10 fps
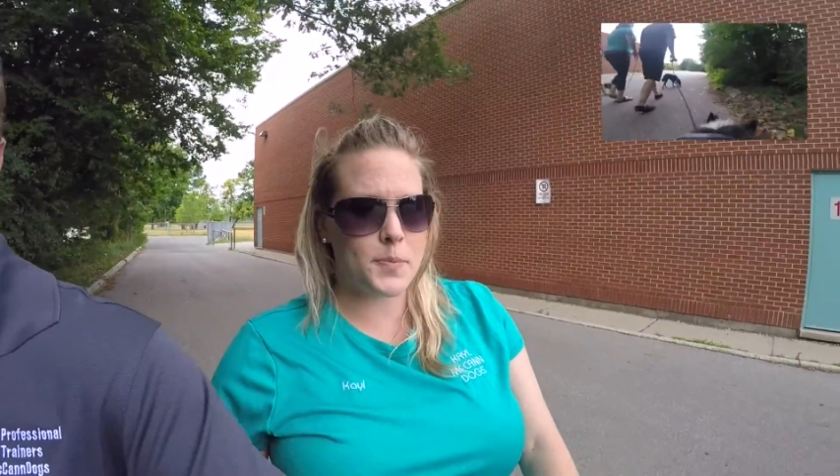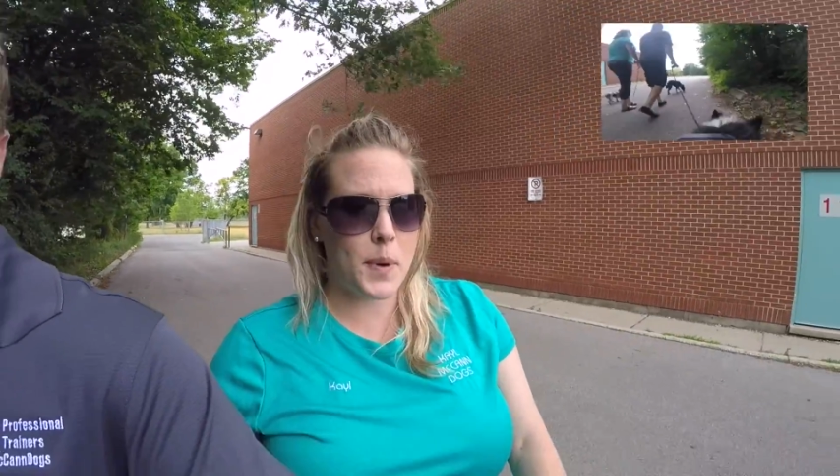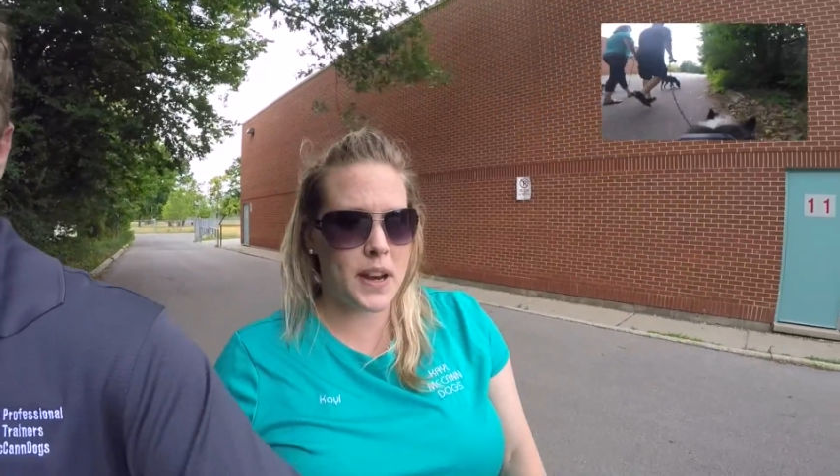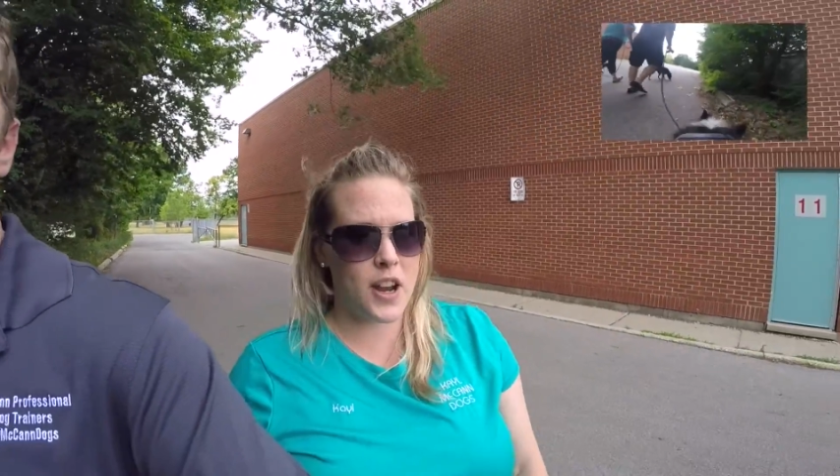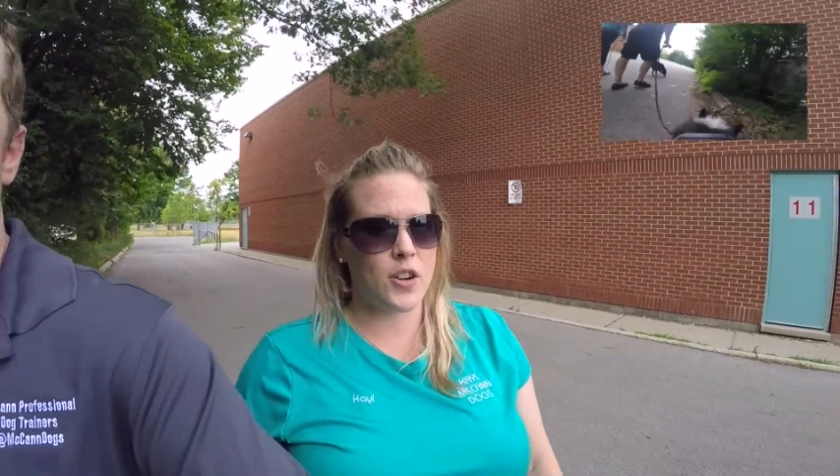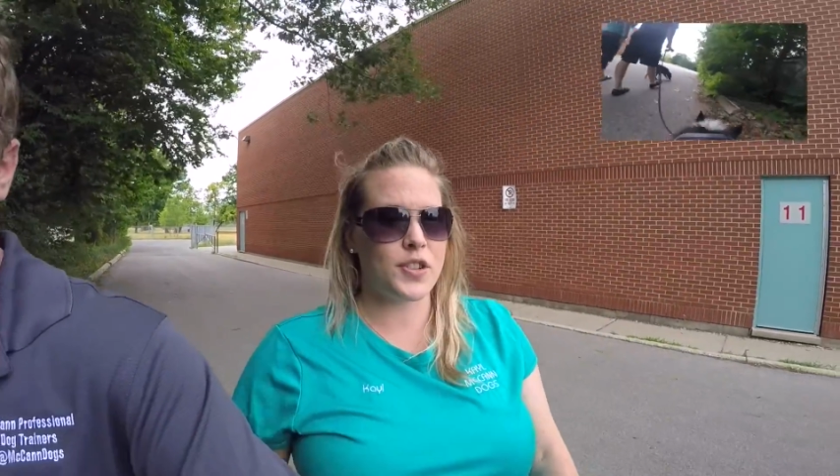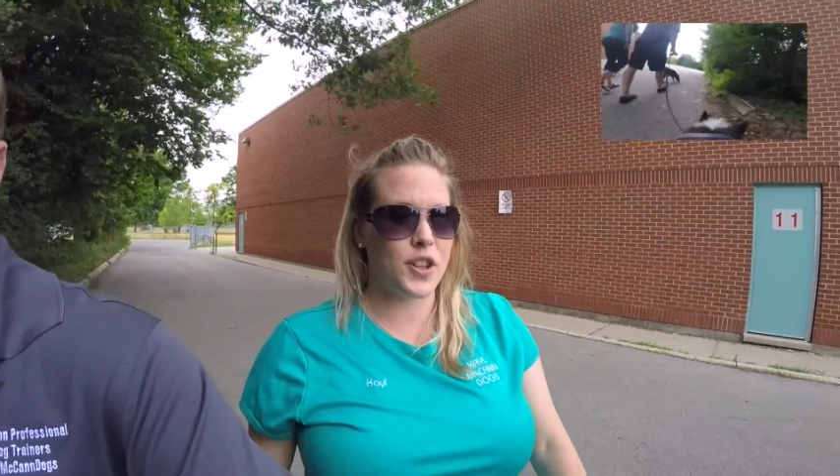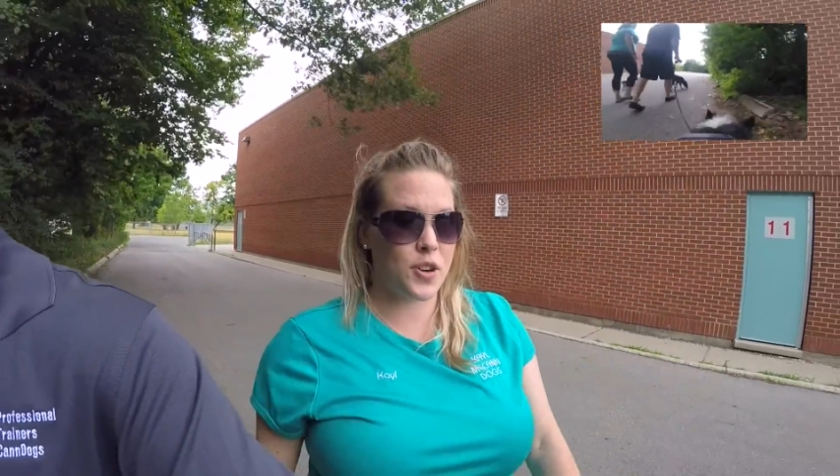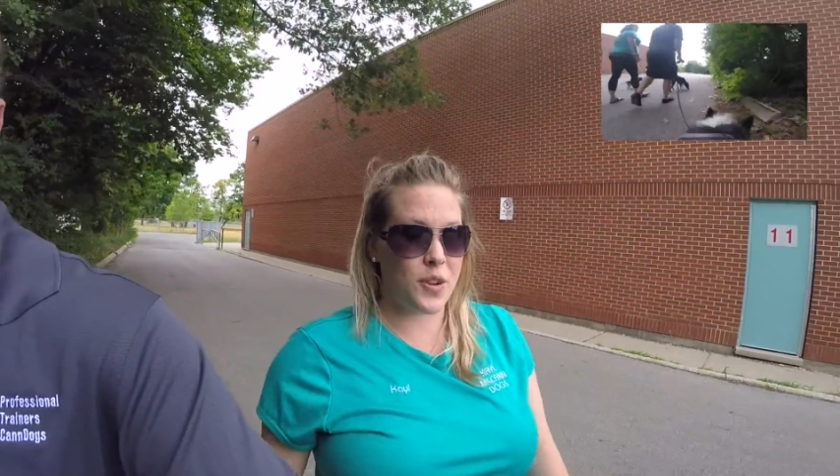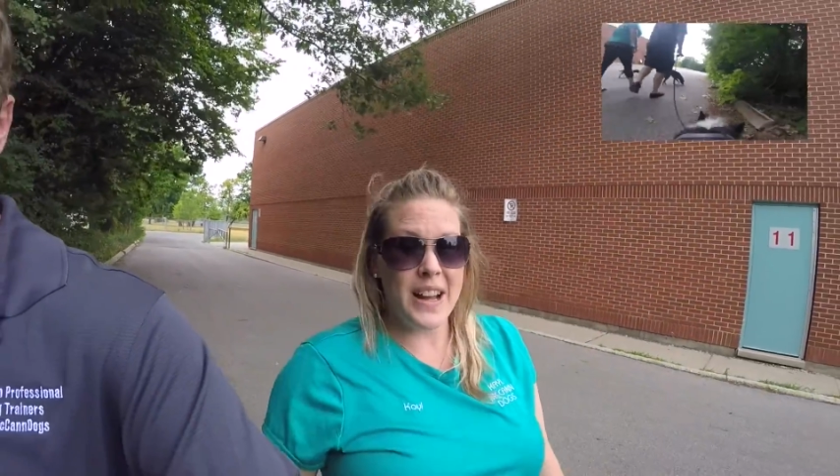But I
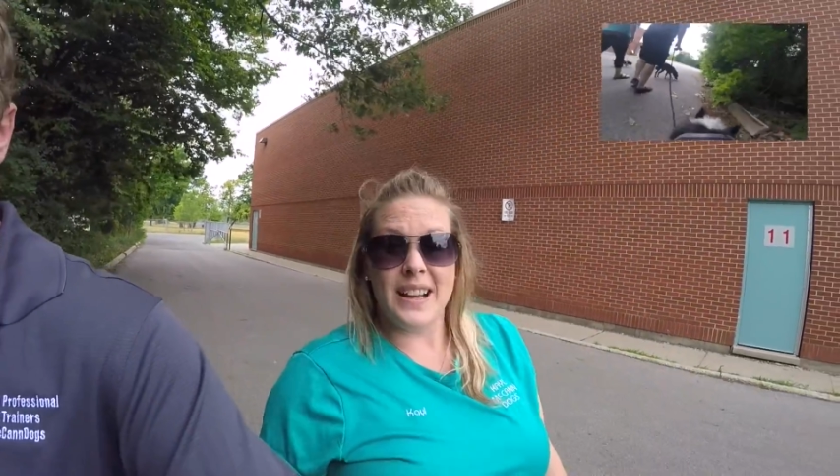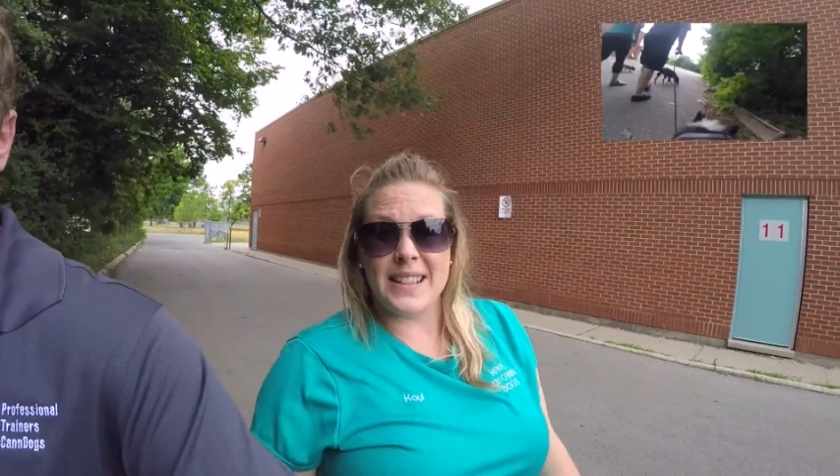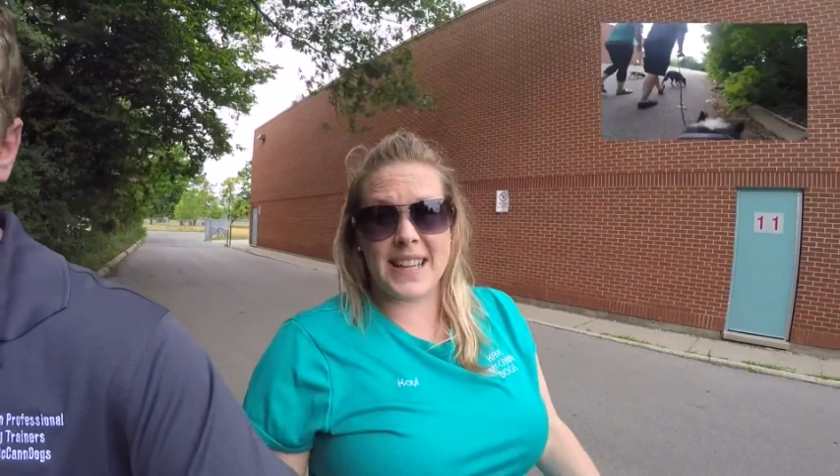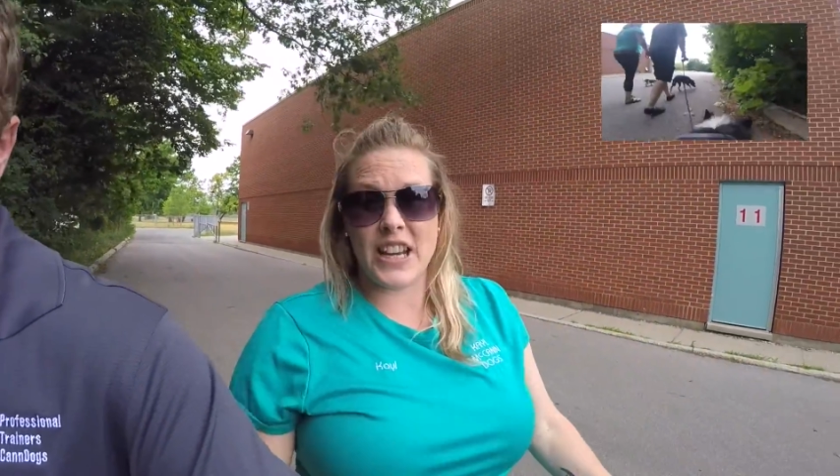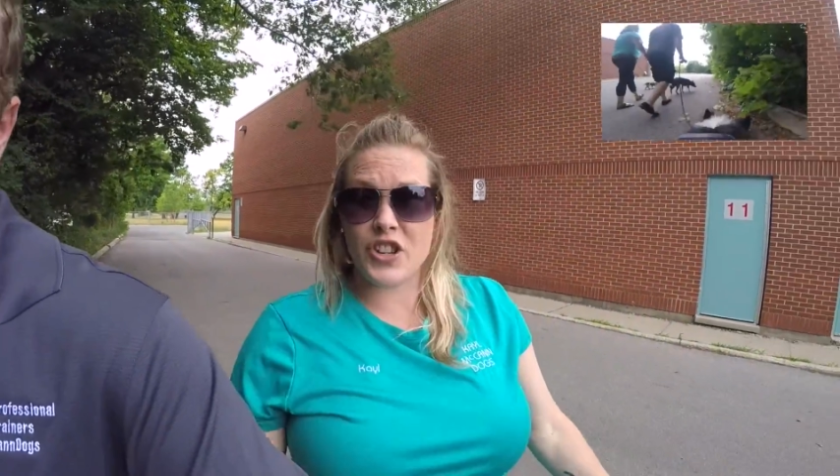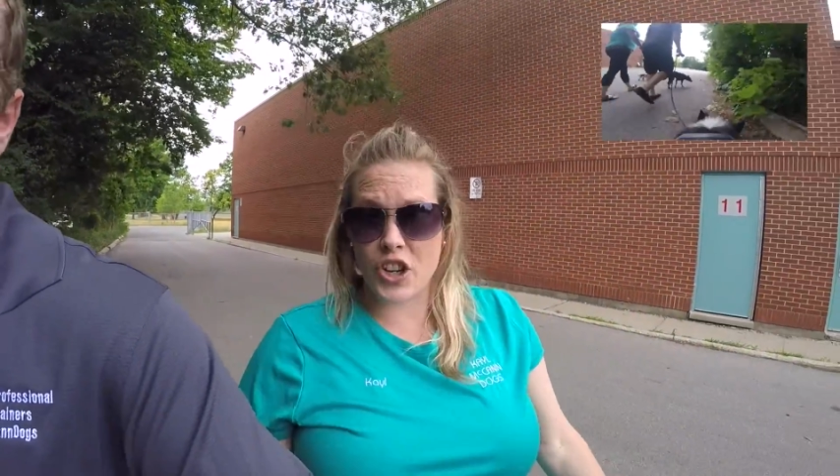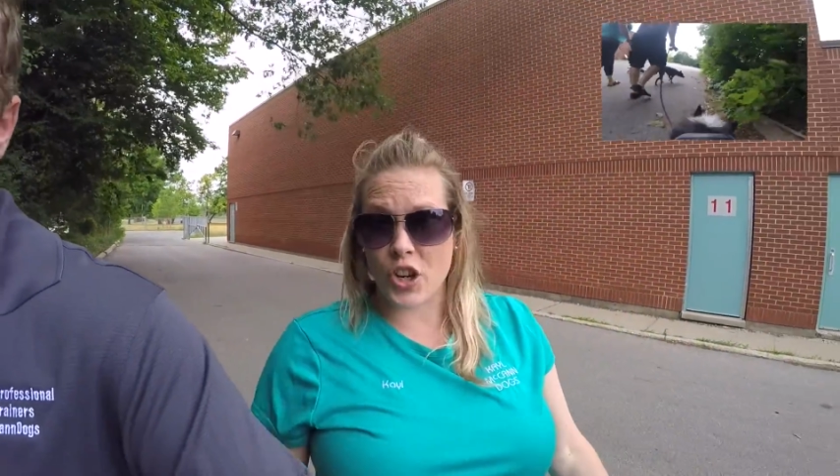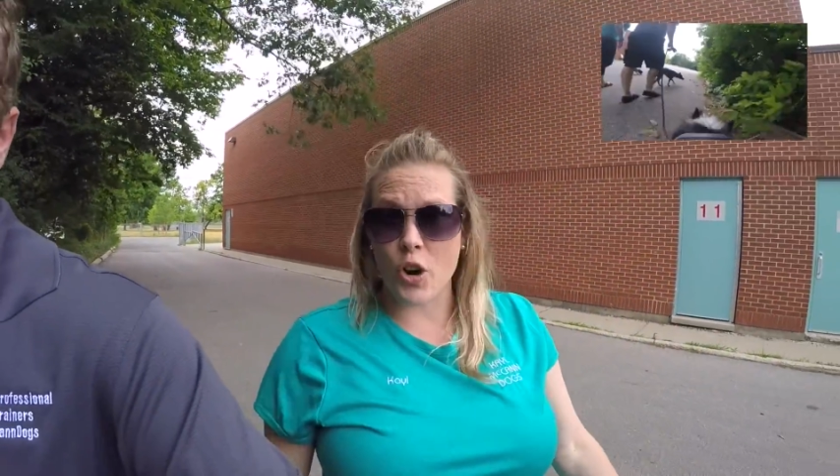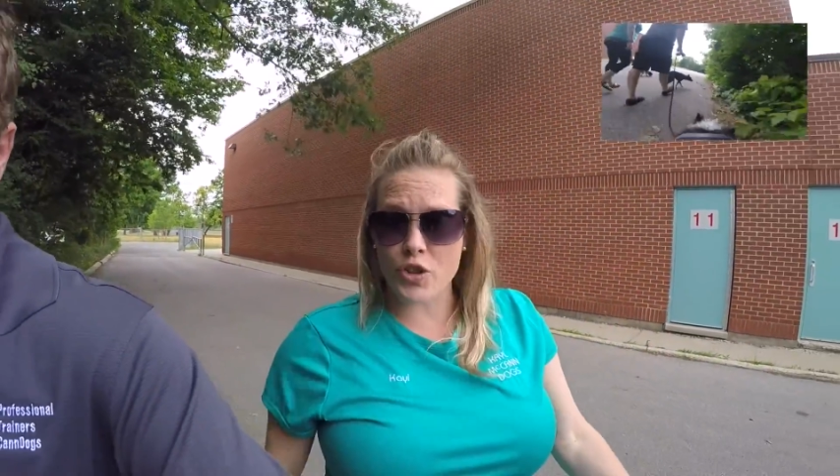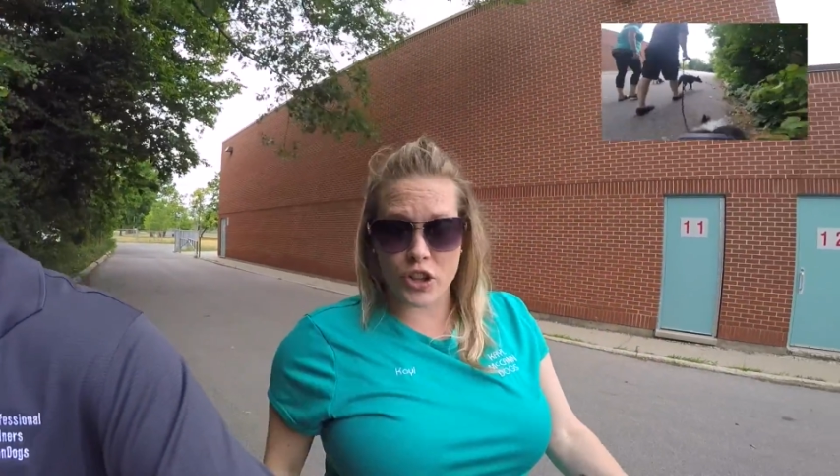also teach and
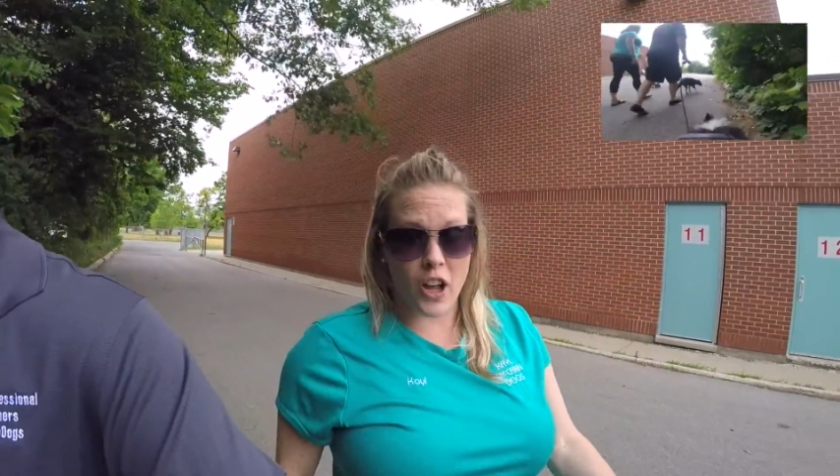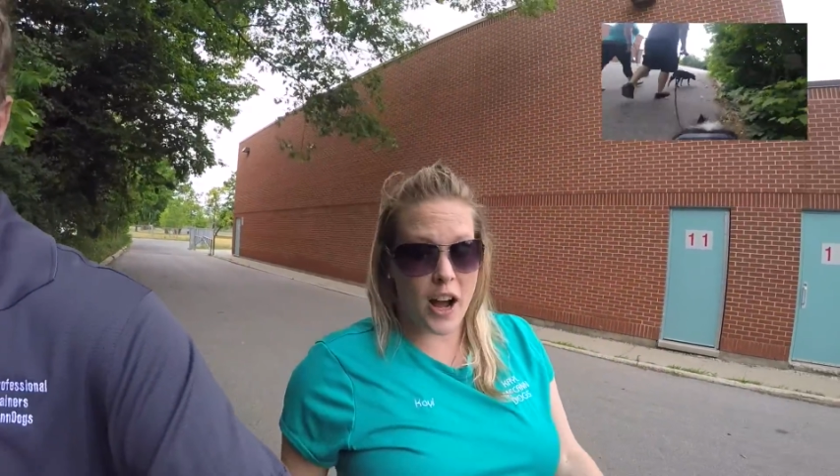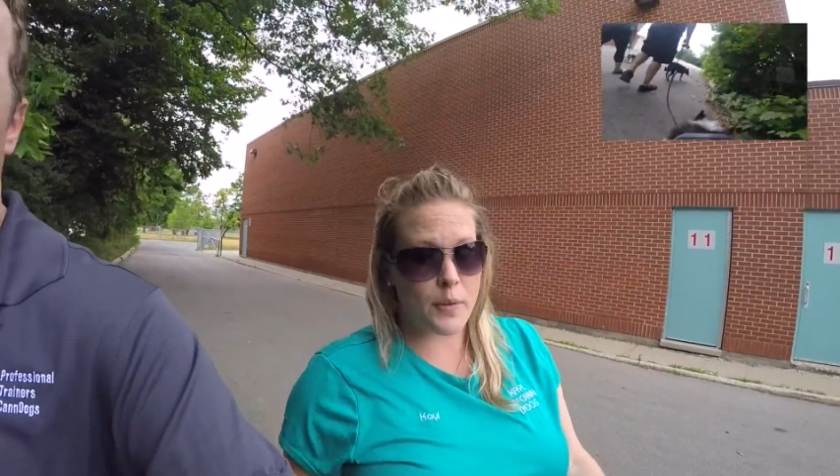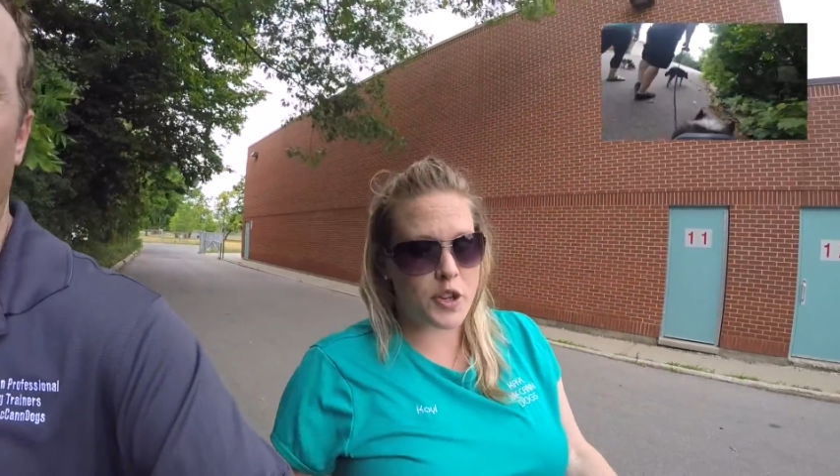coach a lot,